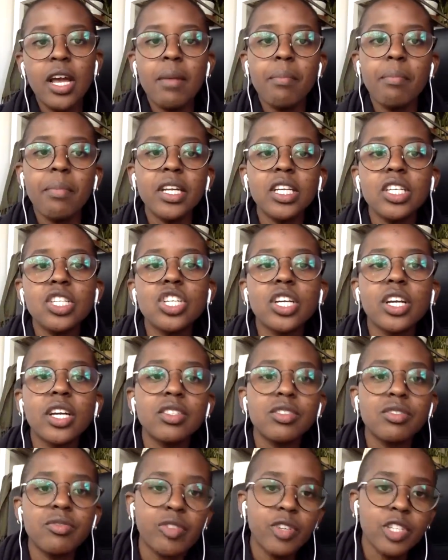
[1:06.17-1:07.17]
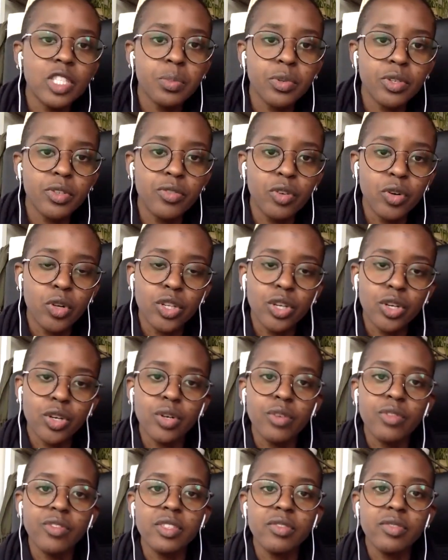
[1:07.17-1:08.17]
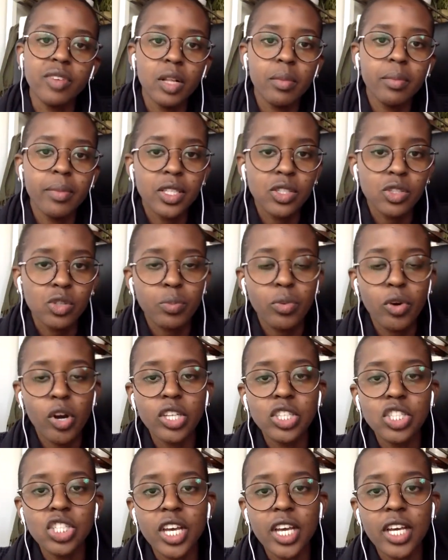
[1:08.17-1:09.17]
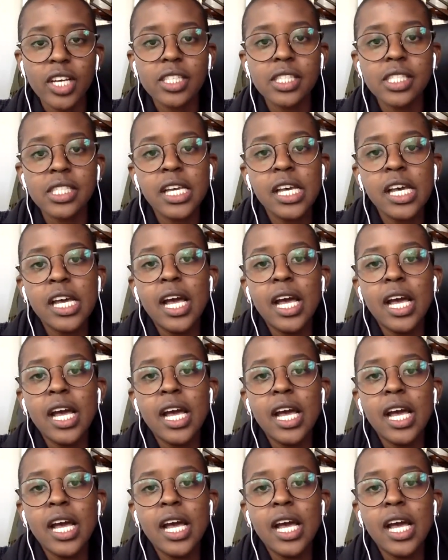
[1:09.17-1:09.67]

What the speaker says: managing a diverse portfolio of developmental projects.